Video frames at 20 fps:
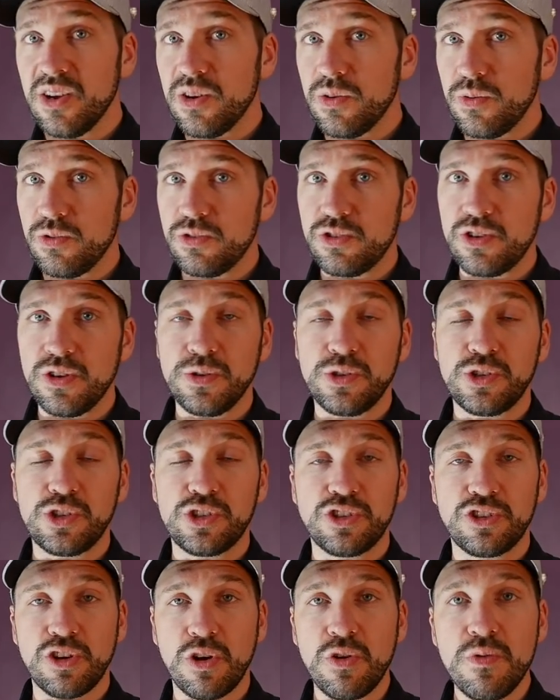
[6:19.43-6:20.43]
will do
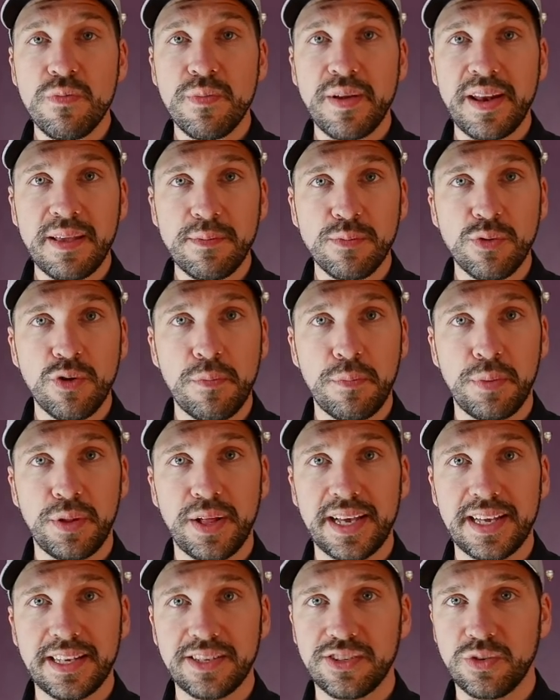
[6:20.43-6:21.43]
so many more
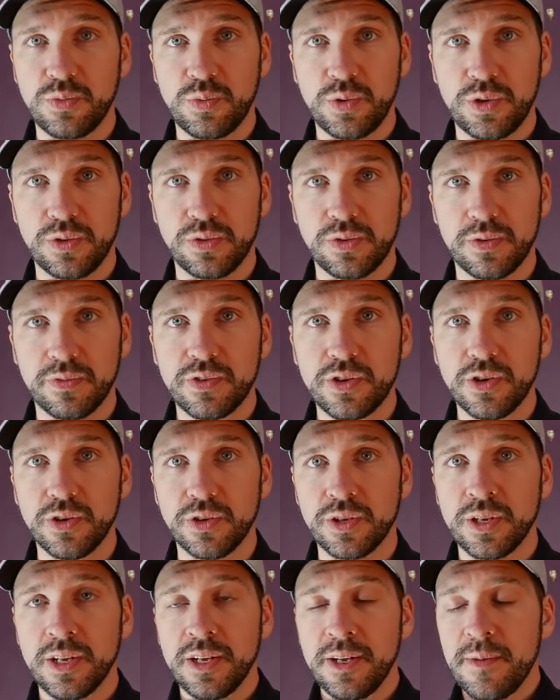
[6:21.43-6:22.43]
players the world of
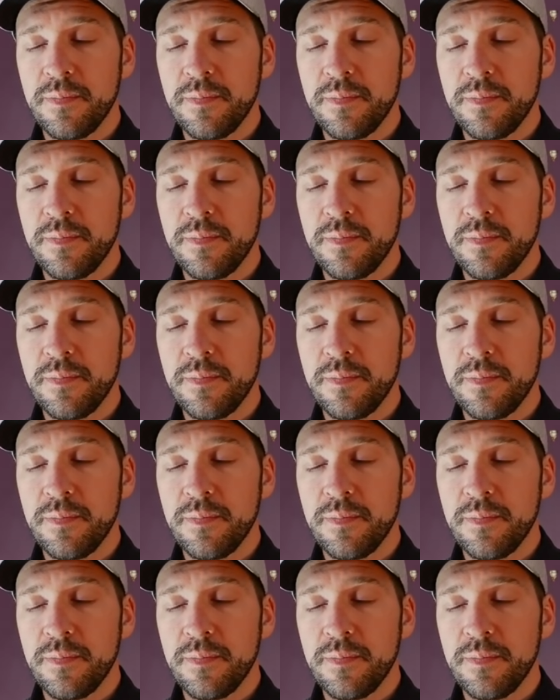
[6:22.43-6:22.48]
good.